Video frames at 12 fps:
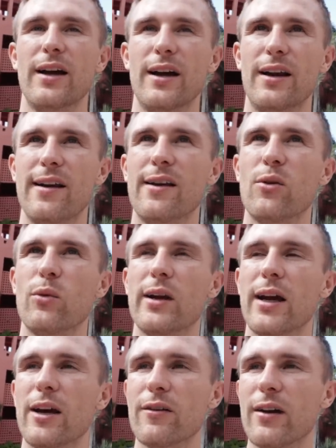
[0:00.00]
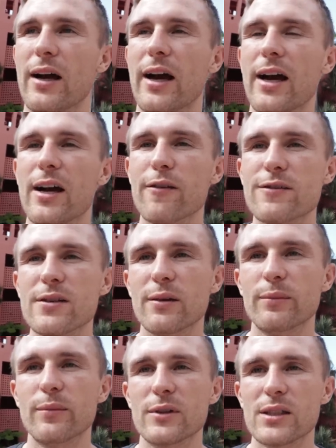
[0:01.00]
And we have I have
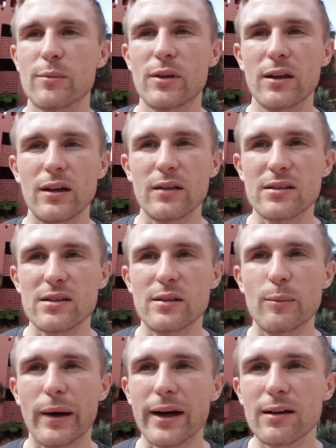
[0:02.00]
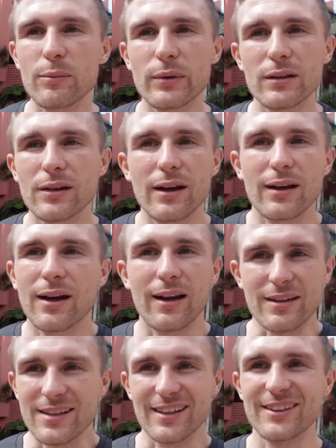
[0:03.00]
some something in, in mind, but I
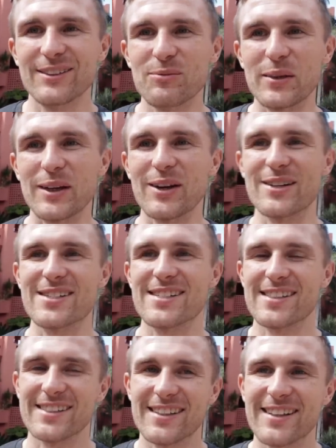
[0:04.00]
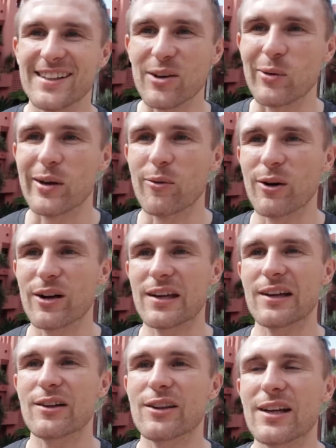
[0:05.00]
can't tell you because we're
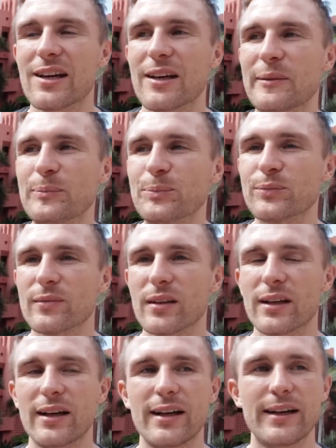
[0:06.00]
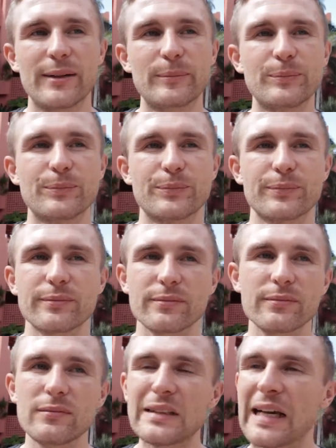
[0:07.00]
working on that. Um,
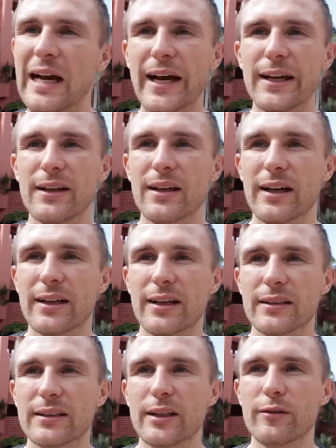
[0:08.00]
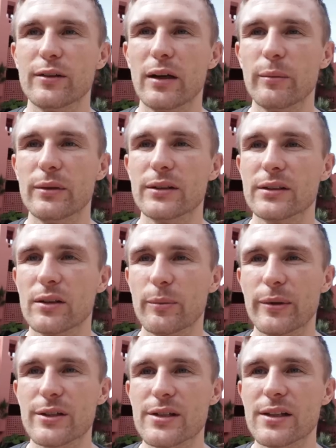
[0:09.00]
I, I can't give numbers or
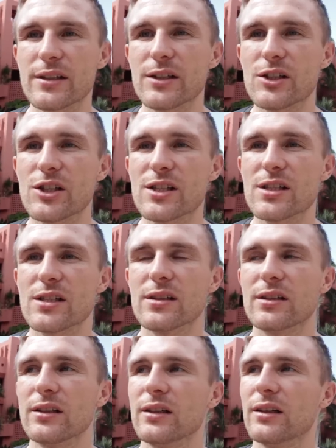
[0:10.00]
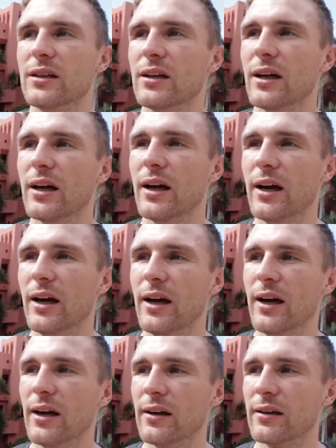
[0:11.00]
percentages.
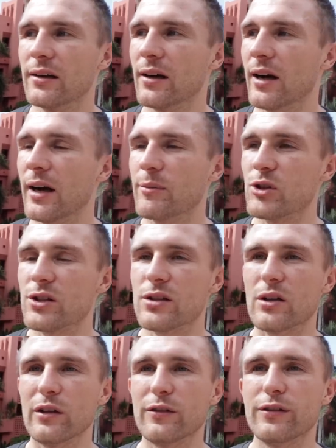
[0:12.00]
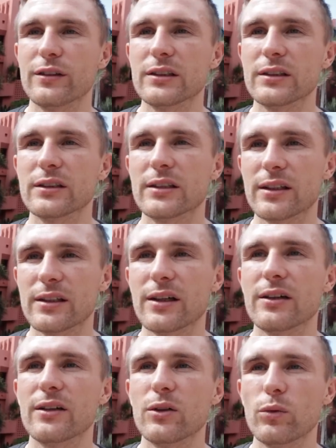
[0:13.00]
Uh, I'm just confident that
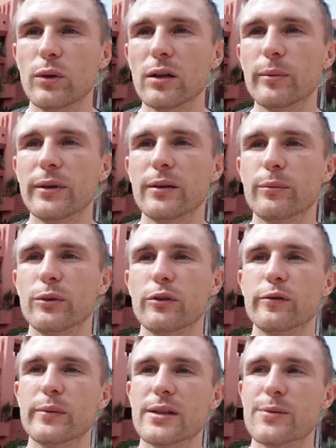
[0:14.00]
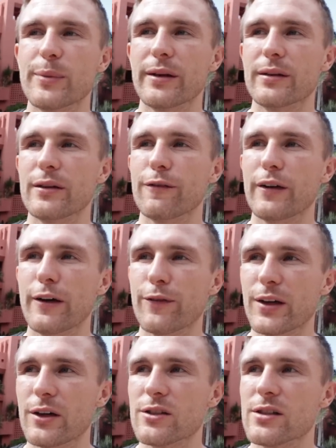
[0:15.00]
there will be improvements, but the
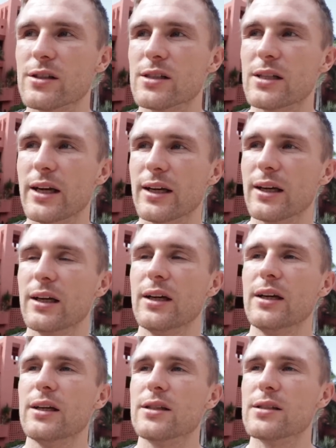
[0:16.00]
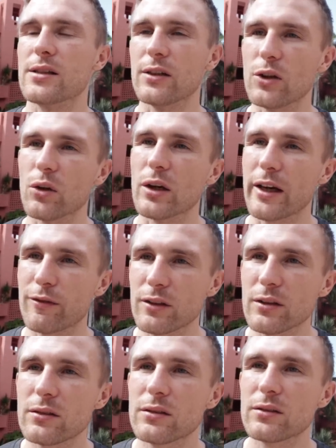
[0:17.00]
5000 is like the new
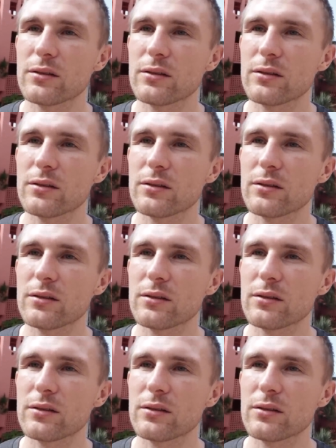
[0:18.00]
level